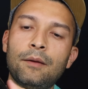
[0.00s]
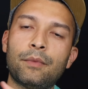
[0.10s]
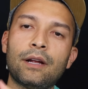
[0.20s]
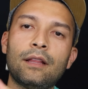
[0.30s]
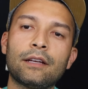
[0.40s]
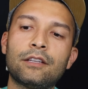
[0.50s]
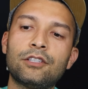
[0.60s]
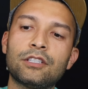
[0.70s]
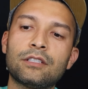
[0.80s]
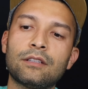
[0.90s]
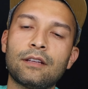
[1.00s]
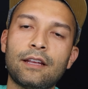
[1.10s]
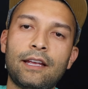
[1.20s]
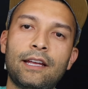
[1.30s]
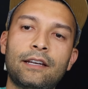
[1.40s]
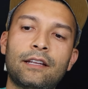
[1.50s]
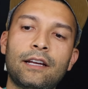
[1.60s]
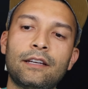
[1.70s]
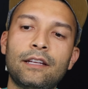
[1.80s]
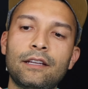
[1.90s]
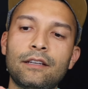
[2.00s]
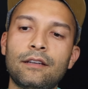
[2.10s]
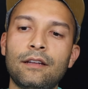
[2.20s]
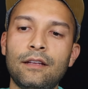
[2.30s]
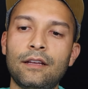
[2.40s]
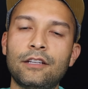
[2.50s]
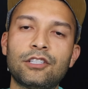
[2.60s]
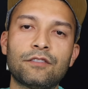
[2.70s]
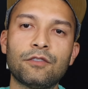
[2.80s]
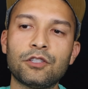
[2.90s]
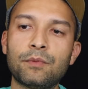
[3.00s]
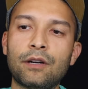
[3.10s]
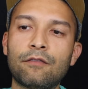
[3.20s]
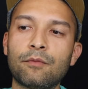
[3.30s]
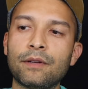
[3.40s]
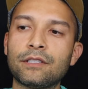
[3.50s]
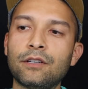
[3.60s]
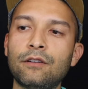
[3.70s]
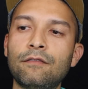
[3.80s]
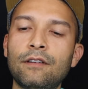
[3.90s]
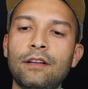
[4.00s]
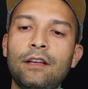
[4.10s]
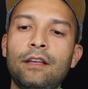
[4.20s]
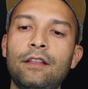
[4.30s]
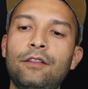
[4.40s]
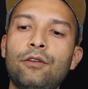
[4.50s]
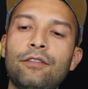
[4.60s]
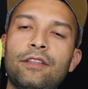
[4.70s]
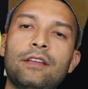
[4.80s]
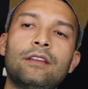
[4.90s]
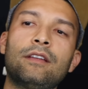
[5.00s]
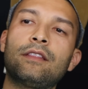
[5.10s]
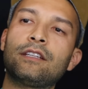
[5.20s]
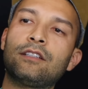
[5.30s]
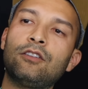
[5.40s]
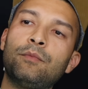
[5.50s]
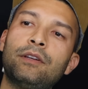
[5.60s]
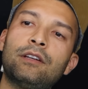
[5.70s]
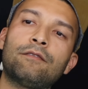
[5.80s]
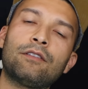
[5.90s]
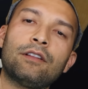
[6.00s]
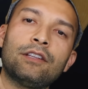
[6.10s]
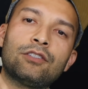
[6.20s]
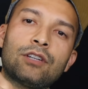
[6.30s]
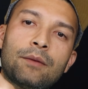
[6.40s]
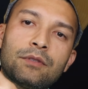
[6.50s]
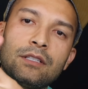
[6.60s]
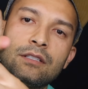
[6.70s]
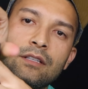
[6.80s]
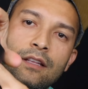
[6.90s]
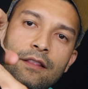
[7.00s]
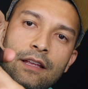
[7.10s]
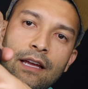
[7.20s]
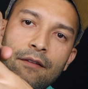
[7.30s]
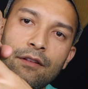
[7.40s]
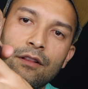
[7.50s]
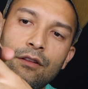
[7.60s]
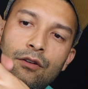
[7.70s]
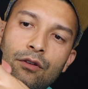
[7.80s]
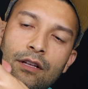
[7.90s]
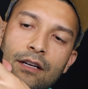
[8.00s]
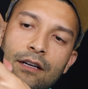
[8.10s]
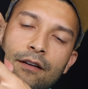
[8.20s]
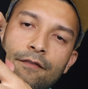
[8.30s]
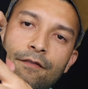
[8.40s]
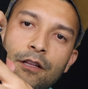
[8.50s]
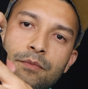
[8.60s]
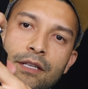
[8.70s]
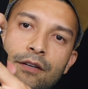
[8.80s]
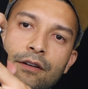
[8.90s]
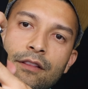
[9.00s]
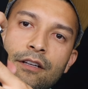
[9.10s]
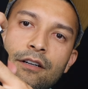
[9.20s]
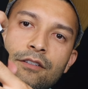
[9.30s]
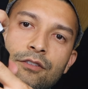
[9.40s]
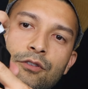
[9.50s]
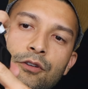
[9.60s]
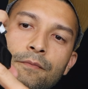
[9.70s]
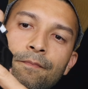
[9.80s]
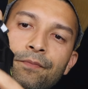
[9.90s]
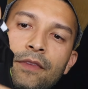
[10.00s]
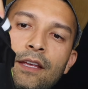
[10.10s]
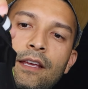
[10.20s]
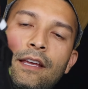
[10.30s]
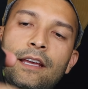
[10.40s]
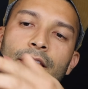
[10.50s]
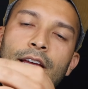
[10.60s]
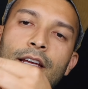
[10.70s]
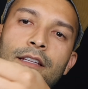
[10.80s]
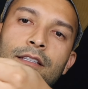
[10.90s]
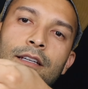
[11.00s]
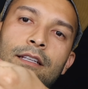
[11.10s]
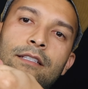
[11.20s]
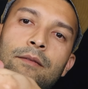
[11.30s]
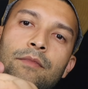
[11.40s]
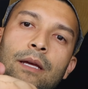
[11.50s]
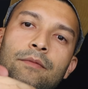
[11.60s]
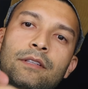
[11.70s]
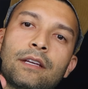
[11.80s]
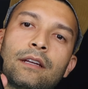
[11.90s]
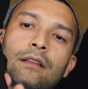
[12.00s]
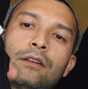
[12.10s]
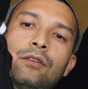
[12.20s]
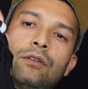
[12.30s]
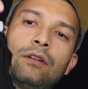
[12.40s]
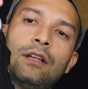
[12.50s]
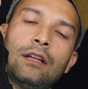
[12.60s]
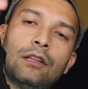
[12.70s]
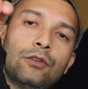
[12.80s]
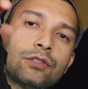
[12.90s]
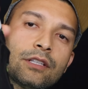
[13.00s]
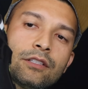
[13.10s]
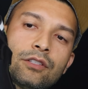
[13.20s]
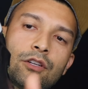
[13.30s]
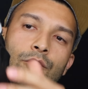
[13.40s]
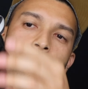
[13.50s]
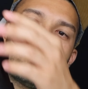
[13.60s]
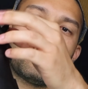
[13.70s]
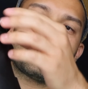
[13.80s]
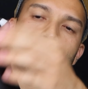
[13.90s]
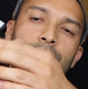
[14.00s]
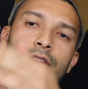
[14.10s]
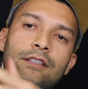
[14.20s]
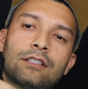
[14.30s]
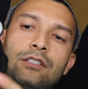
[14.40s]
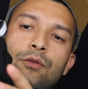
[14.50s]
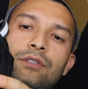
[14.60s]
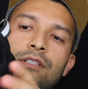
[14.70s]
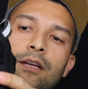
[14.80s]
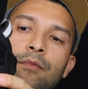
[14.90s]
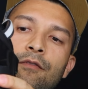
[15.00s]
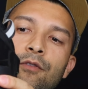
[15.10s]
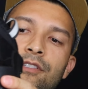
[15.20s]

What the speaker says: but I like to just hand tighten it. It just feels better for myself. The only thing that's a little bit different on these straps is they have like a little Phillips head right there, screw, and that can sometimes get a little loosened, so you want to make sure that this is always tight before